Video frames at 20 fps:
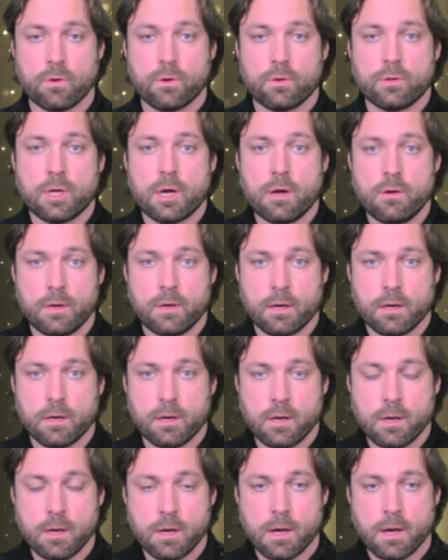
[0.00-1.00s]
yoga
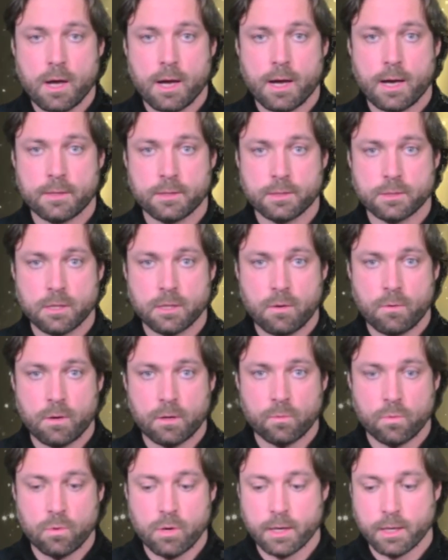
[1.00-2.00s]
and so
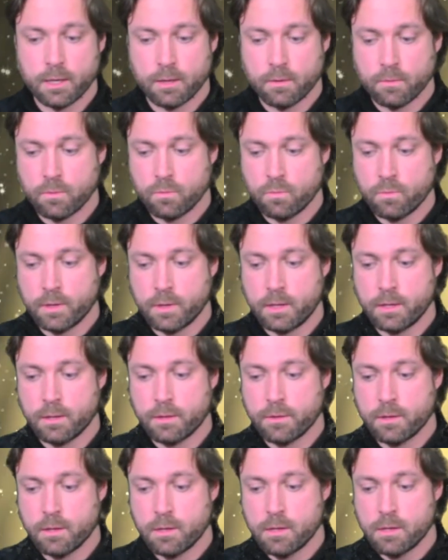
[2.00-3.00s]
on, working
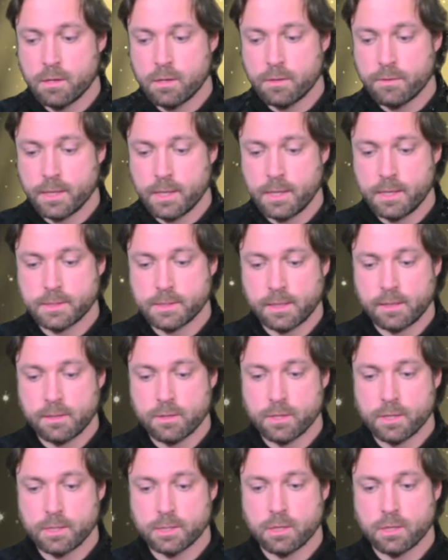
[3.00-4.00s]
with these
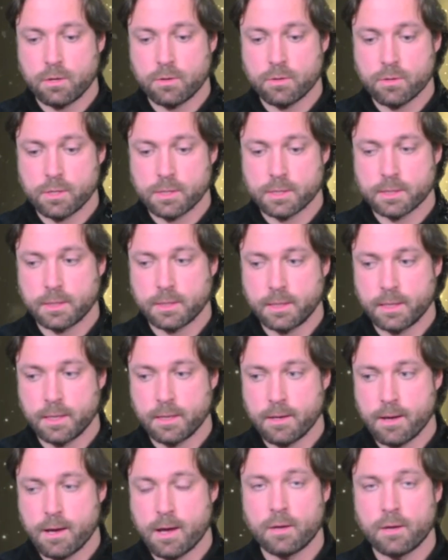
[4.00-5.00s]
energies consciously.
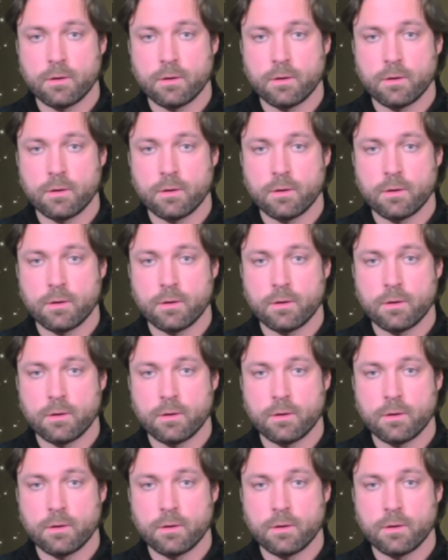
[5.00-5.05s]
I